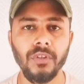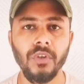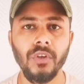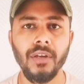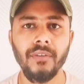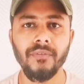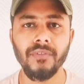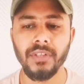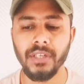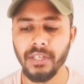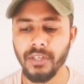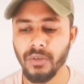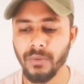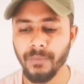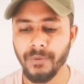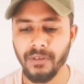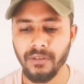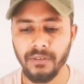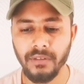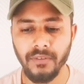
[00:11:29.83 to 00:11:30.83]
So you have three
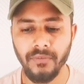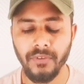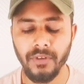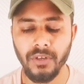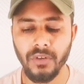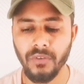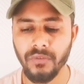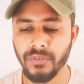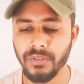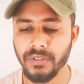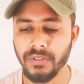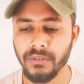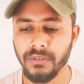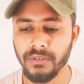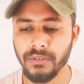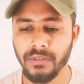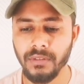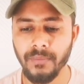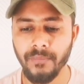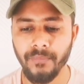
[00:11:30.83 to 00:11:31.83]
different
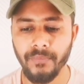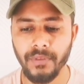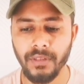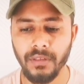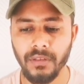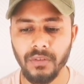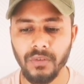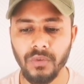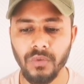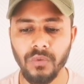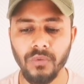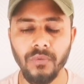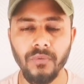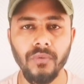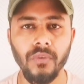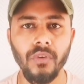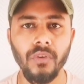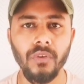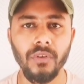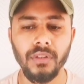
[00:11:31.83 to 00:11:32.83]
options
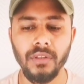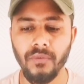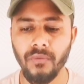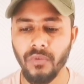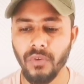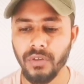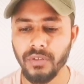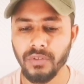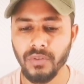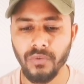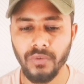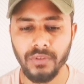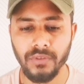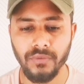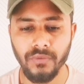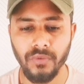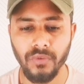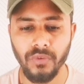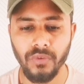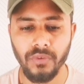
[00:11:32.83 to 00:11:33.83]
for the voiceovers
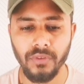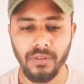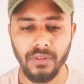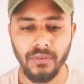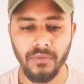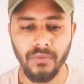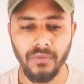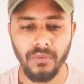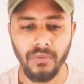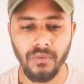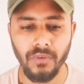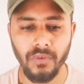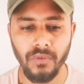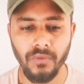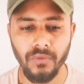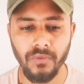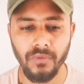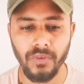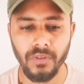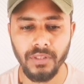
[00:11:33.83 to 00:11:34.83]

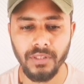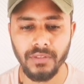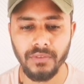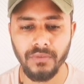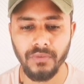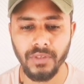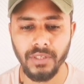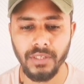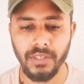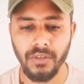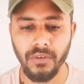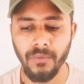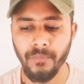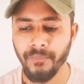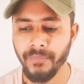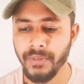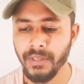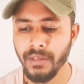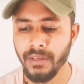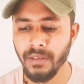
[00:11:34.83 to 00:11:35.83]
for this video.
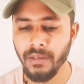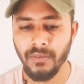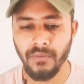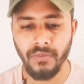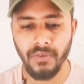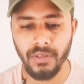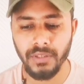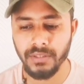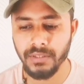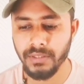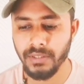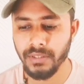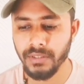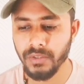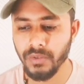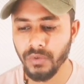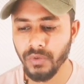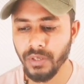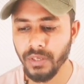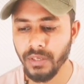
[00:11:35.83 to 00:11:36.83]
First
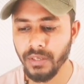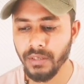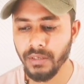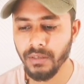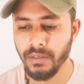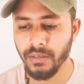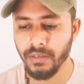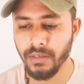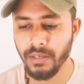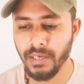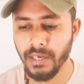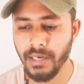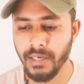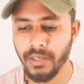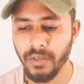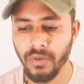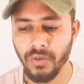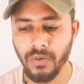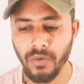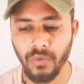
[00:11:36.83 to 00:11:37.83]
is you can
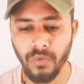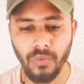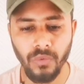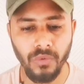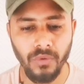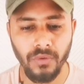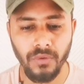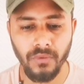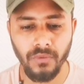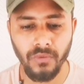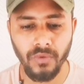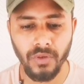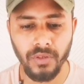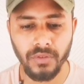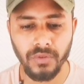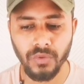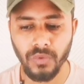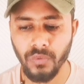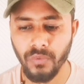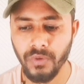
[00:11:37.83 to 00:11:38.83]
add your own
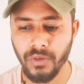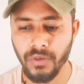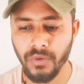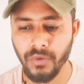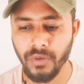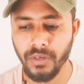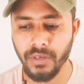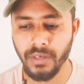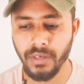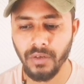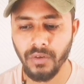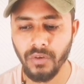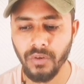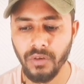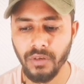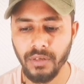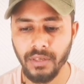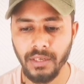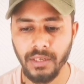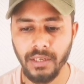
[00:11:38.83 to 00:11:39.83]
voiceover. You can
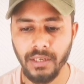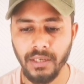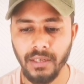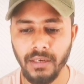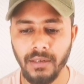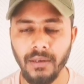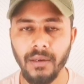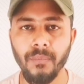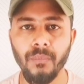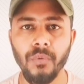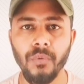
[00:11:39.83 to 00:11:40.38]
record and